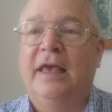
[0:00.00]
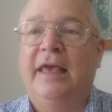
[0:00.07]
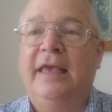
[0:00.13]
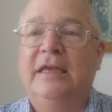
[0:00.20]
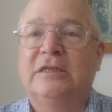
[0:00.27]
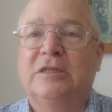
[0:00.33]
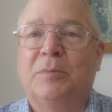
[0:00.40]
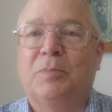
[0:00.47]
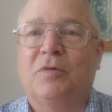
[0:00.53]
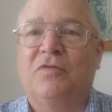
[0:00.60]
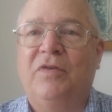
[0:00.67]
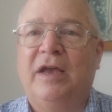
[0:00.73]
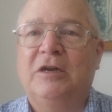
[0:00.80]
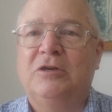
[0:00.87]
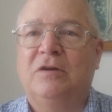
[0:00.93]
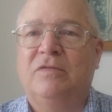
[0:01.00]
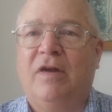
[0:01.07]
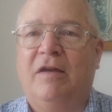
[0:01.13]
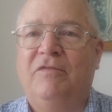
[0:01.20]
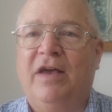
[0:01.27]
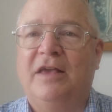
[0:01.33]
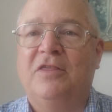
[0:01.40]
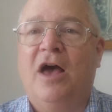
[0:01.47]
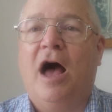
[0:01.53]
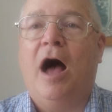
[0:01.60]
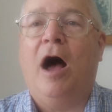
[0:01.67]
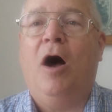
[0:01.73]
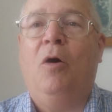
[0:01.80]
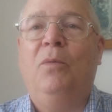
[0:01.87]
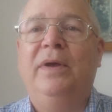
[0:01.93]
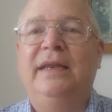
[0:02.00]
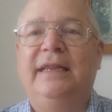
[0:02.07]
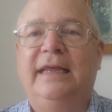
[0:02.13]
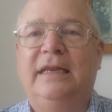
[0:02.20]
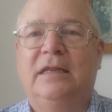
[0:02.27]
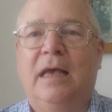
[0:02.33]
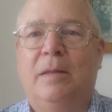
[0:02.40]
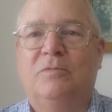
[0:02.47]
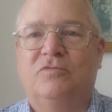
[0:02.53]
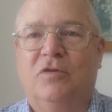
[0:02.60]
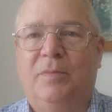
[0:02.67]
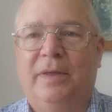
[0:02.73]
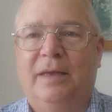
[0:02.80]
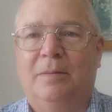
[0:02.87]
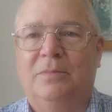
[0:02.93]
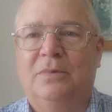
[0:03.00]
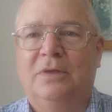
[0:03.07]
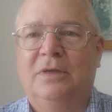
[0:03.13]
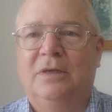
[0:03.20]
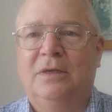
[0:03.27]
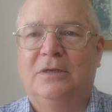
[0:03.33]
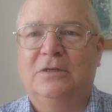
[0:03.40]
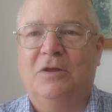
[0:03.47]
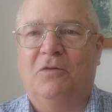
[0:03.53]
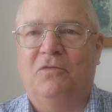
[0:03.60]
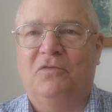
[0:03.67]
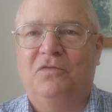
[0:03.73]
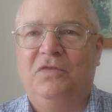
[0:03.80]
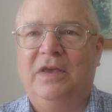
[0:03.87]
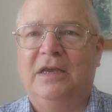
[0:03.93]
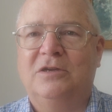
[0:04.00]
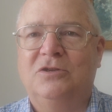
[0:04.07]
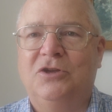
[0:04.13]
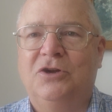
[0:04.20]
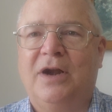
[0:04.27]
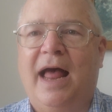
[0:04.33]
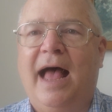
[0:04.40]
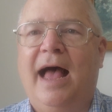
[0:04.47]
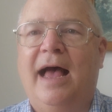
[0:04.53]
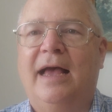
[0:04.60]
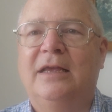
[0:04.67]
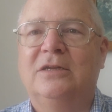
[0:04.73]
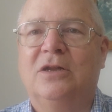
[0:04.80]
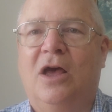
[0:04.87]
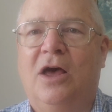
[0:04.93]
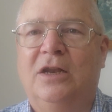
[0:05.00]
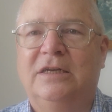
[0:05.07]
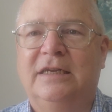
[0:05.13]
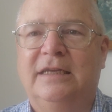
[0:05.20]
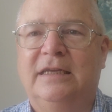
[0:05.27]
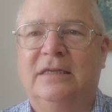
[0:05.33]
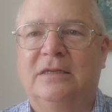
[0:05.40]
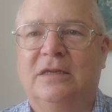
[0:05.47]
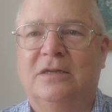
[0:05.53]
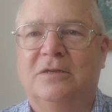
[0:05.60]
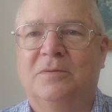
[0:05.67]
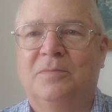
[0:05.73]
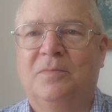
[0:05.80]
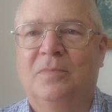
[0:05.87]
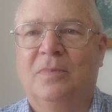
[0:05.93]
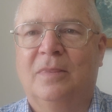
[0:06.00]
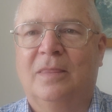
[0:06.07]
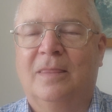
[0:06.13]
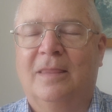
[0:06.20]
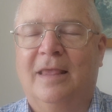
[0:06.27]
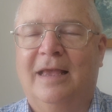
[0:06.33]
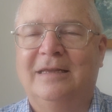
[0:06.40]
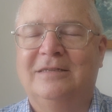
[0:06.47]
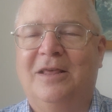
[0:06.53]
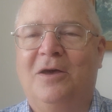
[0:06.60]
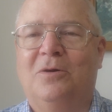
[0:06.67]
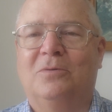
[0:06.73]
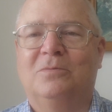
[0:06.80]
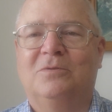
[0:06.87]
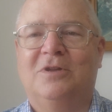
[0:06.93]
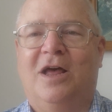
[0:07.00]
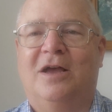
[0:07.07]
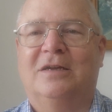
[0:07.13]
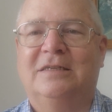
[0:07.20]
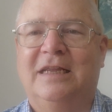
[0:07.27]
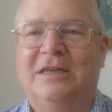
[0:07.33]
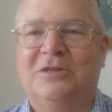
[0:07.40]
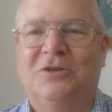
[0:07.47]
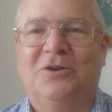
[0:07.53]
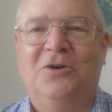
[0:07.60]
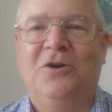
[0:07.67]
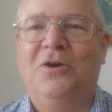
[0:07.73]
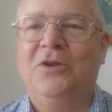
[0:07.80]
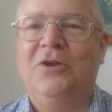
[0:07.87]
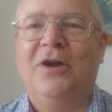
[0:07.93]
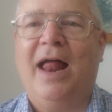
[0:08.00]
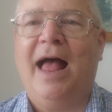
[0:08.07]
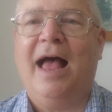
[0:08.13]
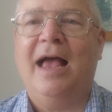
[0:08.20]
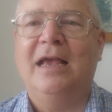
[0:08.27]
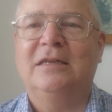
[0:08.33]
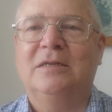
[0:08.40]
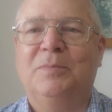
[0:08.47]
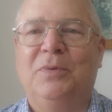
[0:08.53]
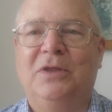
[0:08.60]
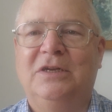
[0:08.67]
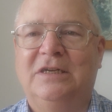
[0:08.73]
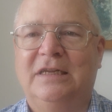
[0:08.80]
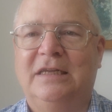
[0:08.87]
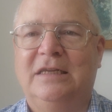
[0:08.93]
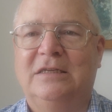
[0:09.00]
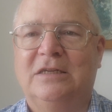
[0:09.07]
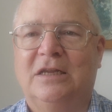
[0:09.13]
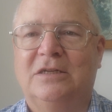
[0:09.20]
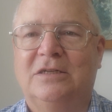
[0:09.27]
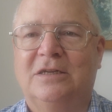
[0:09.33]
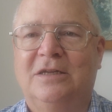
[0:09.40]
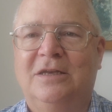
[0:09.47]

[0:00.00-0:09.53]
He is the perfecter of our faith. All we need comes from him. So fix your eyes on Jesus. As the old song says, turn your eyes upon Jesus.